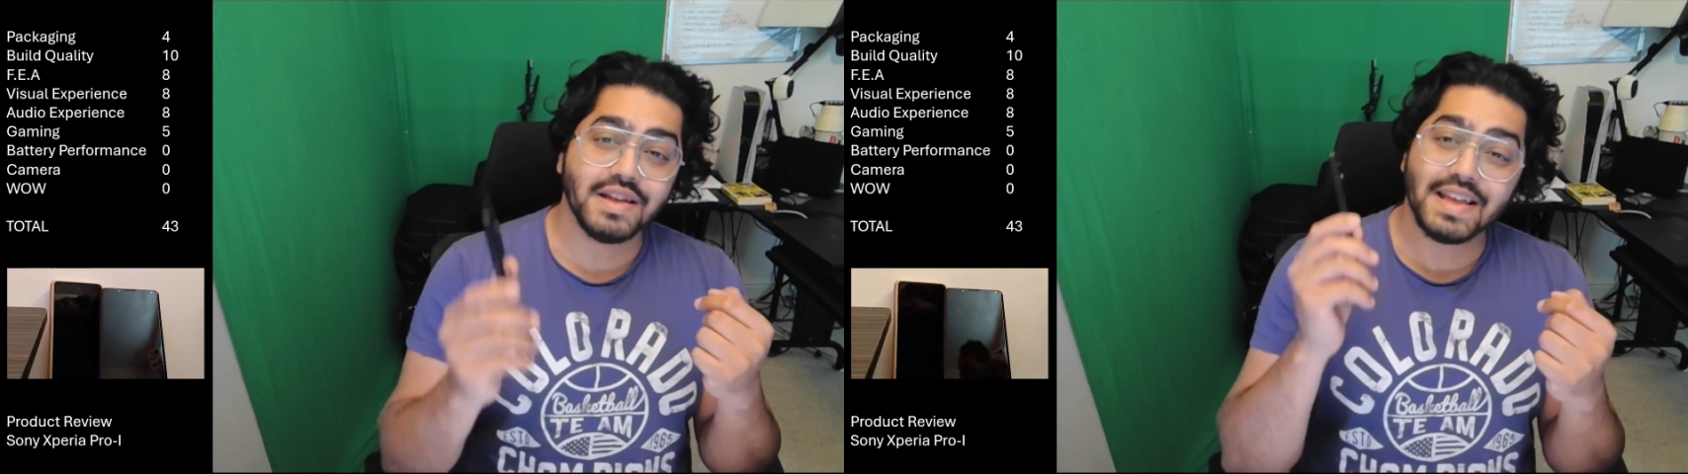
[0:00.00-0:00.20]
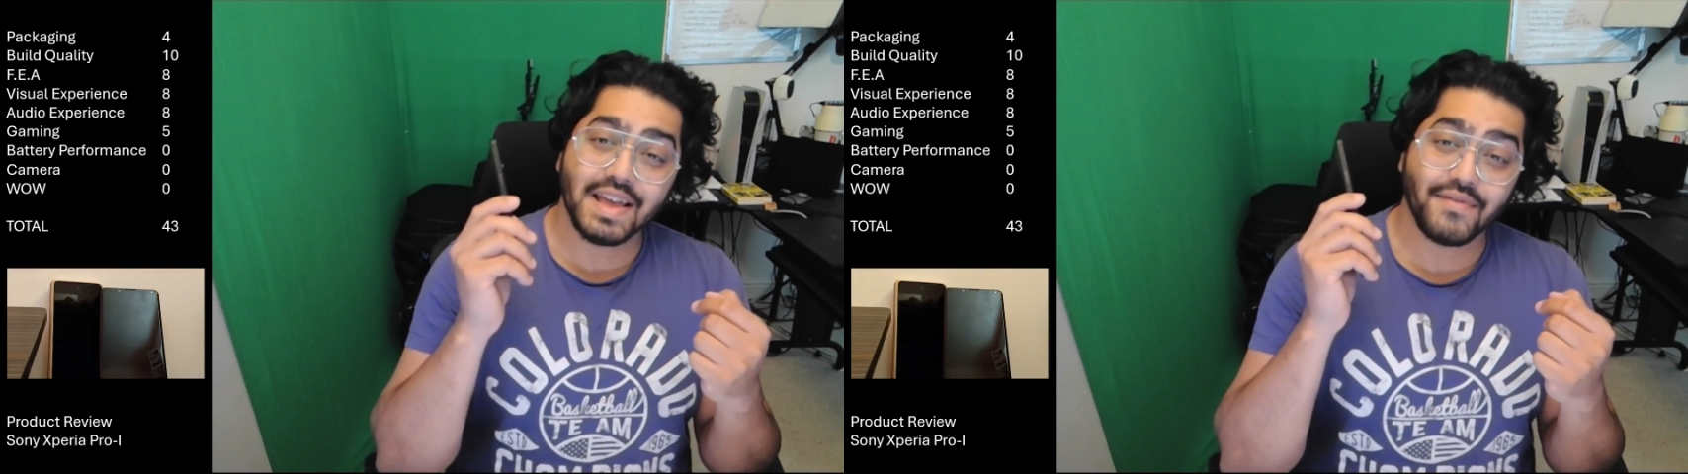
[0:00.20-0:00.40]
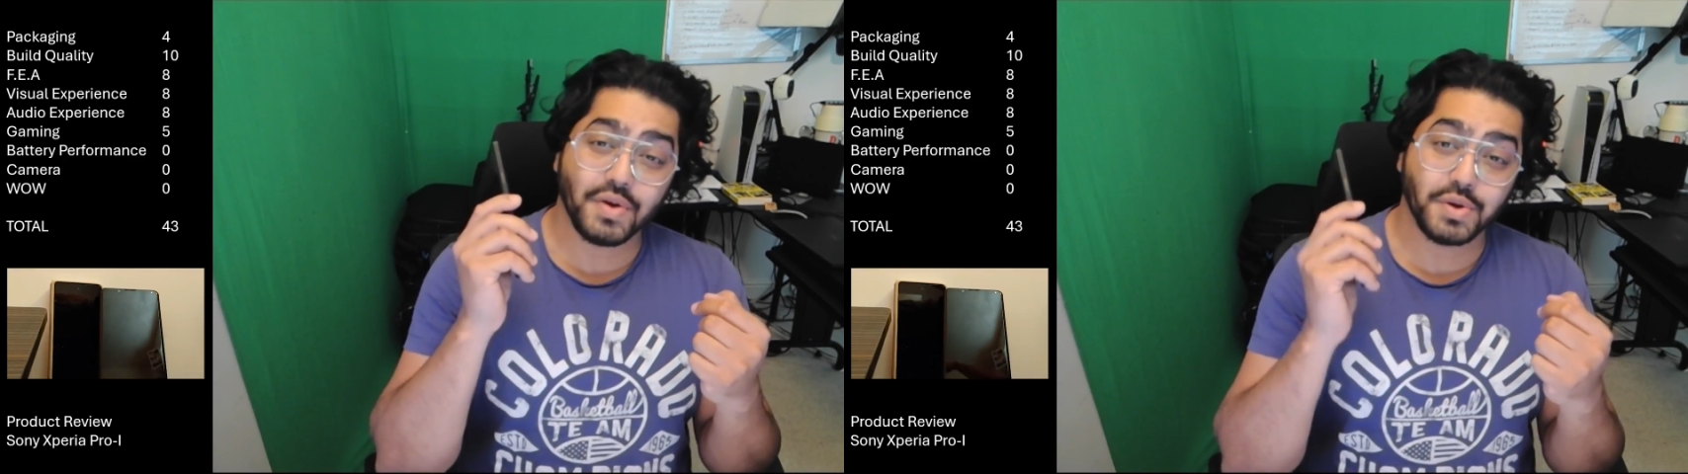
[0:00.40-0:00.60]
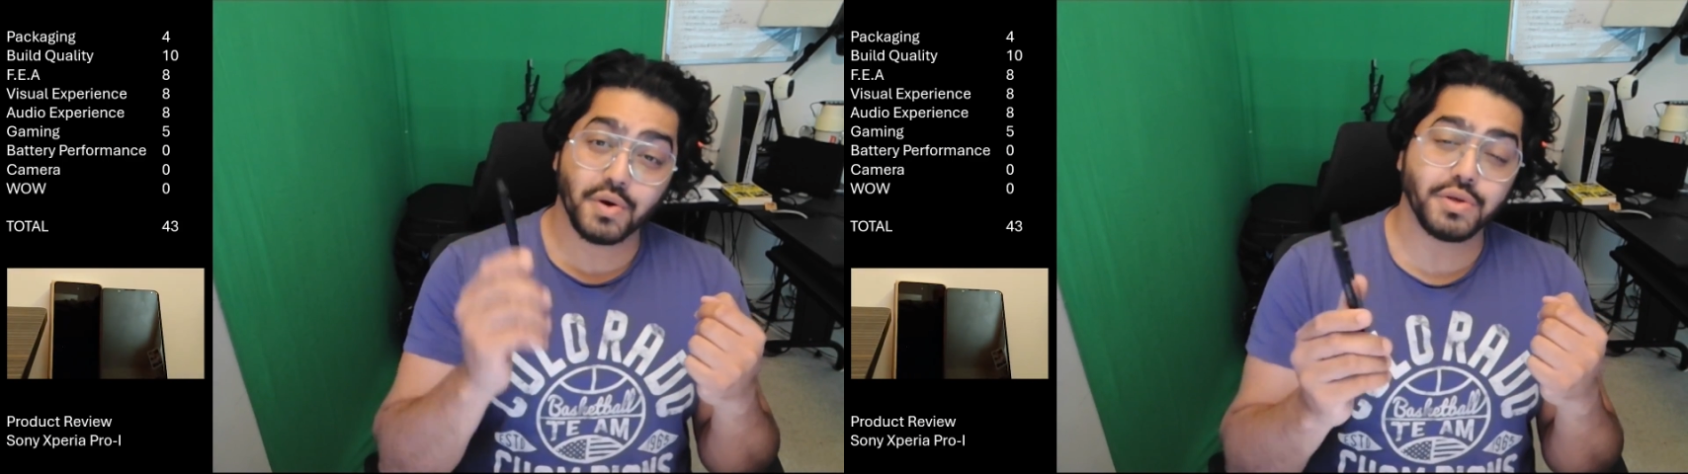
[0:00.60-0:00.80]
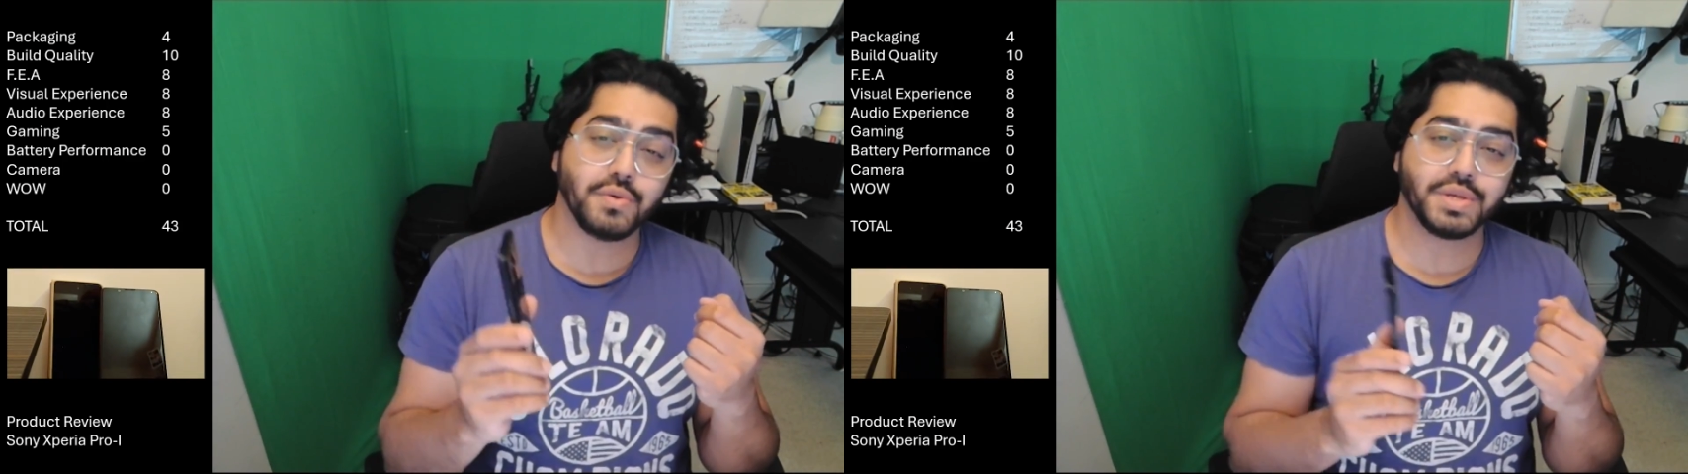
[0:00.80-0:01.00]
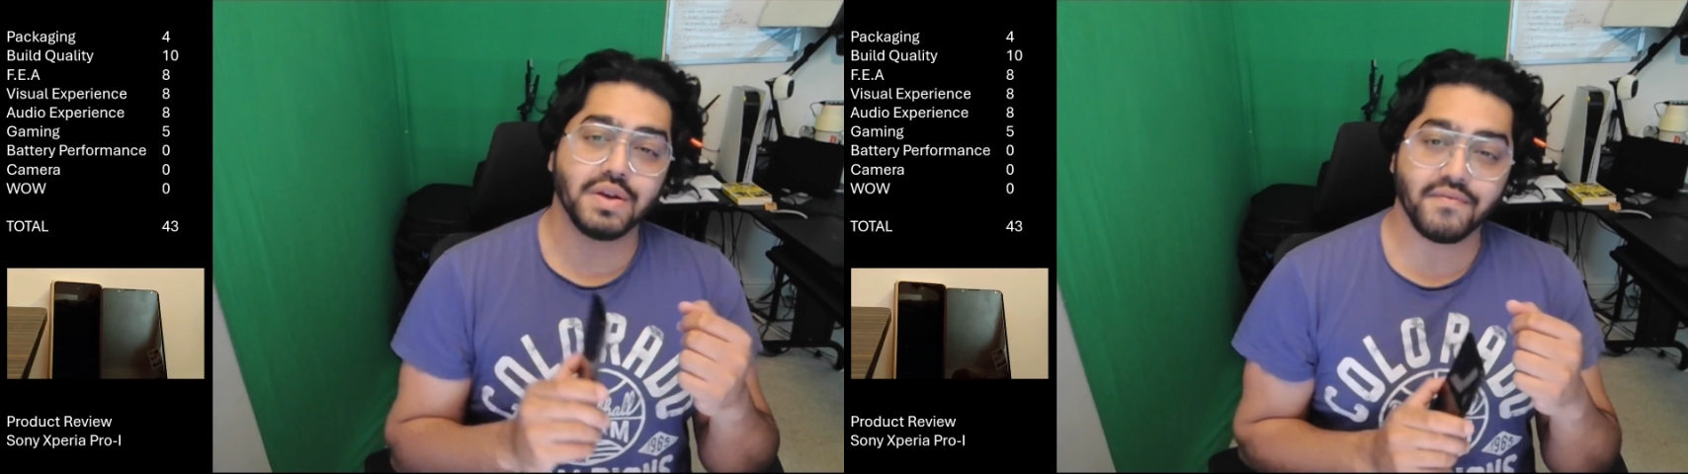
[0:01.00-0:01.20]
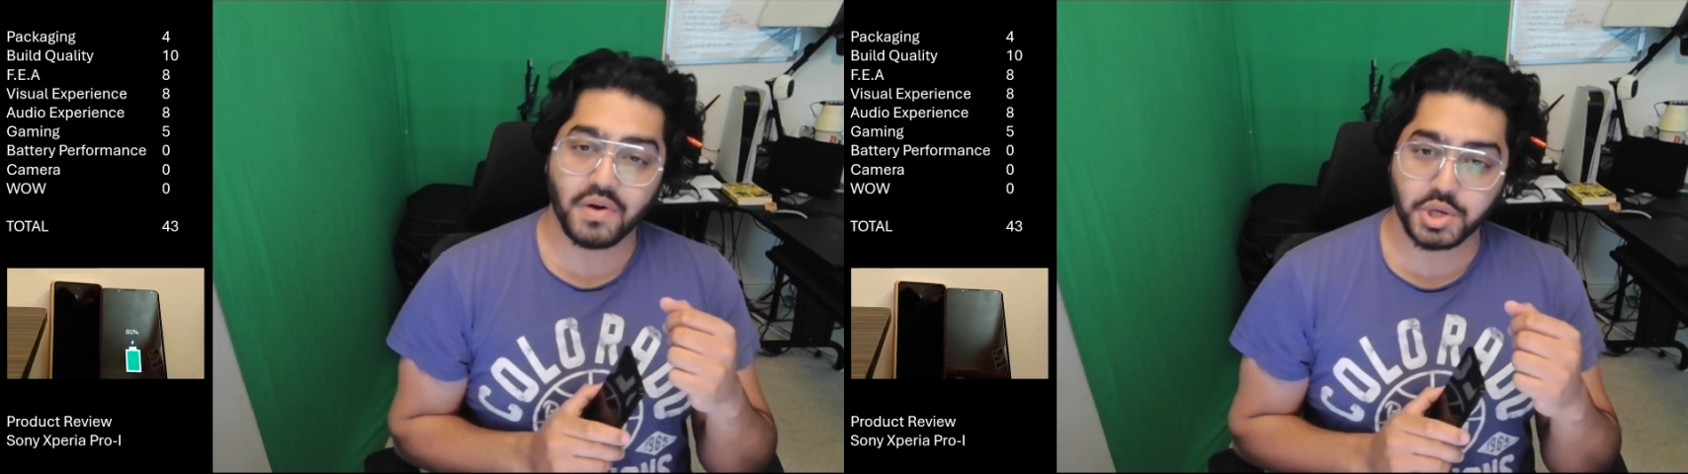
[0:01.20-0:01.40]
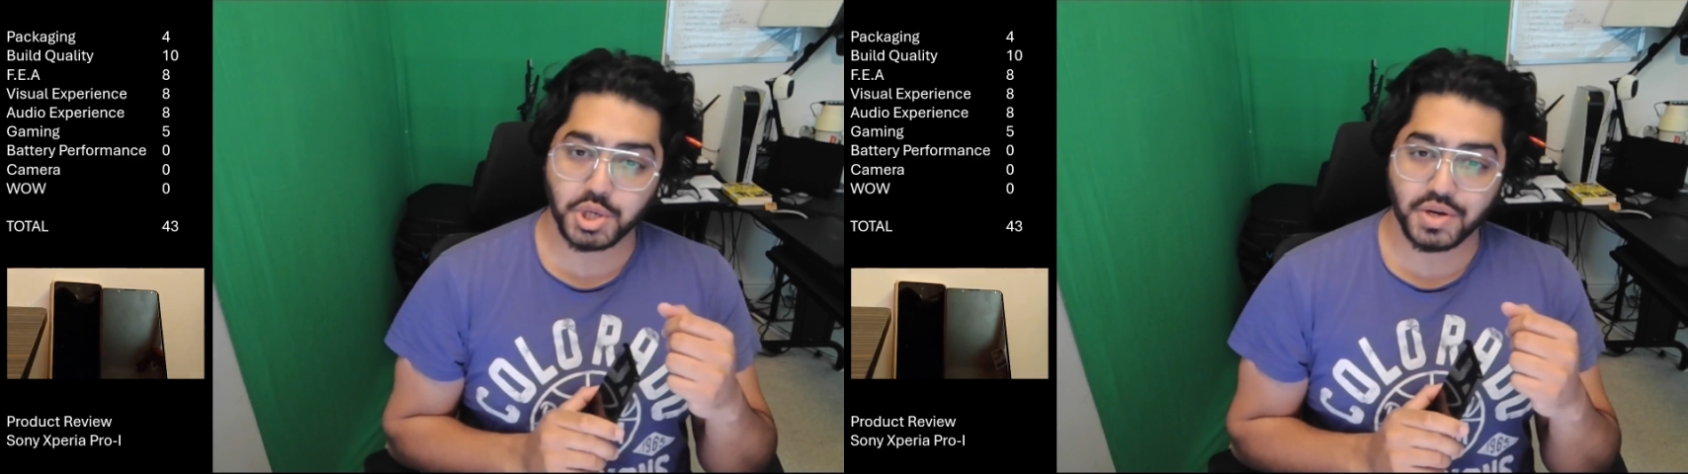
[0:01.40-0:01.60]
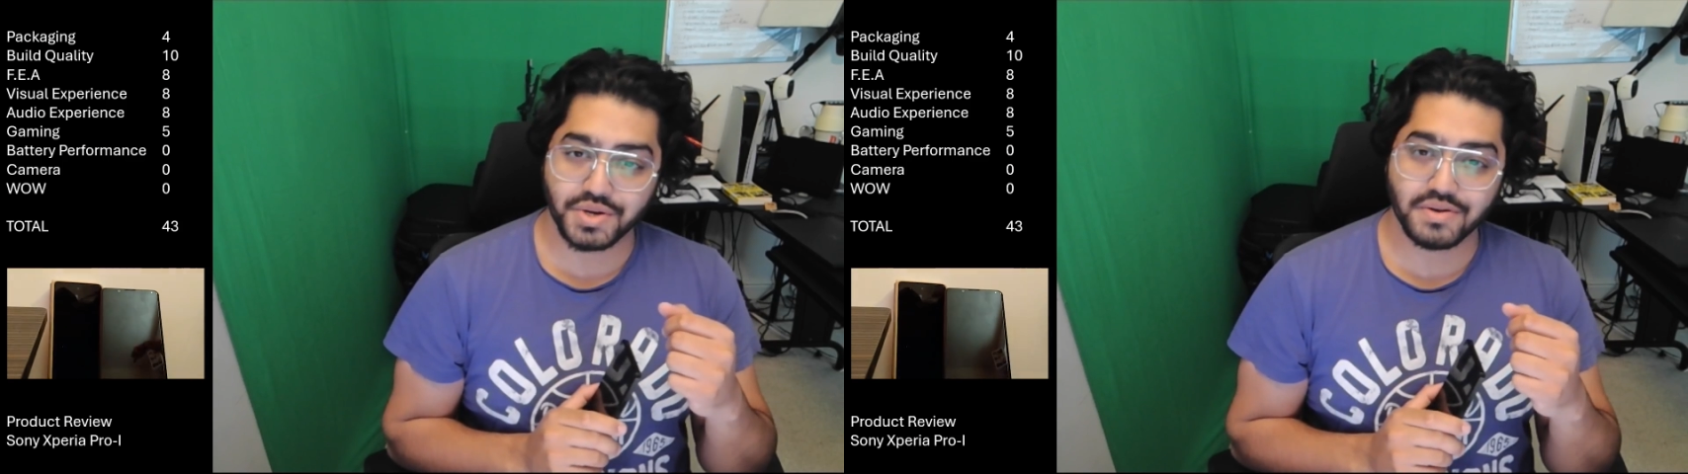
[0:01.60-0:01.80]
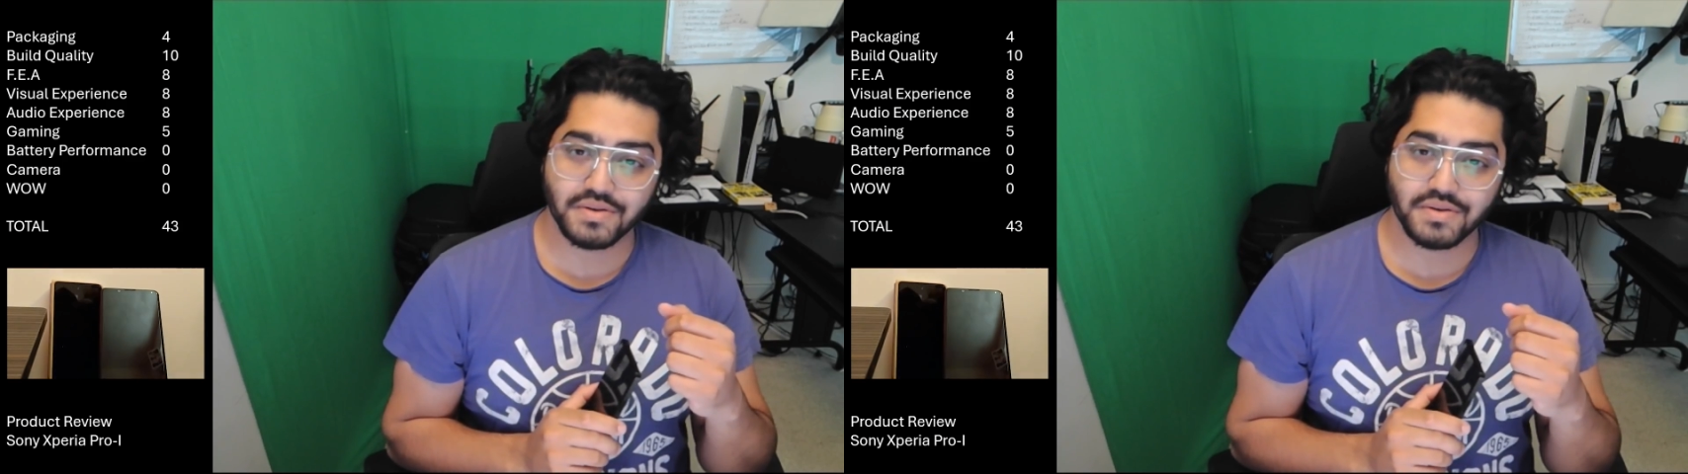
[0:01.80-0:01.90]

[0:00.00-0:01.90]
if you're not using a fast charger.